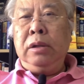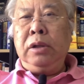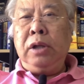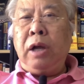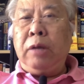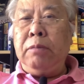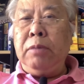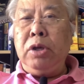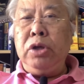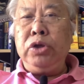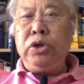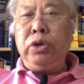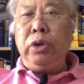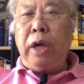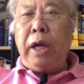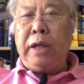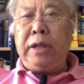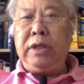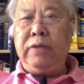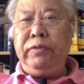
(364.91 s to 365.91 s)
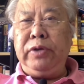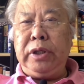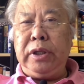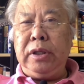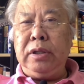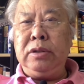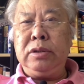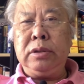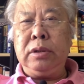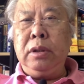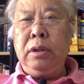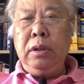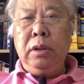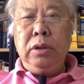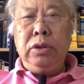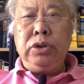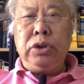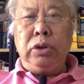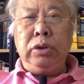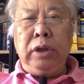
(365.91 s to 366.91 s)
commercial activities.
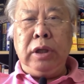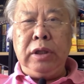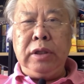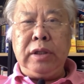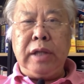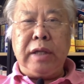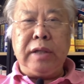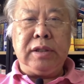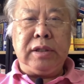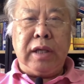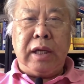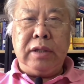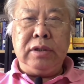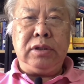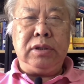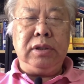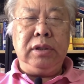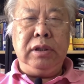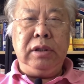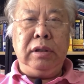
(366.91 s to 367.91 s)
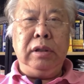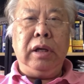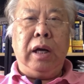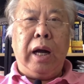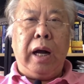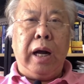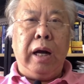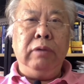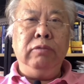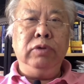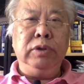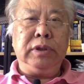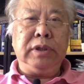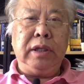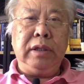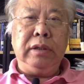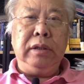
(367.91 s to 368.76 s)
So in that sense, I would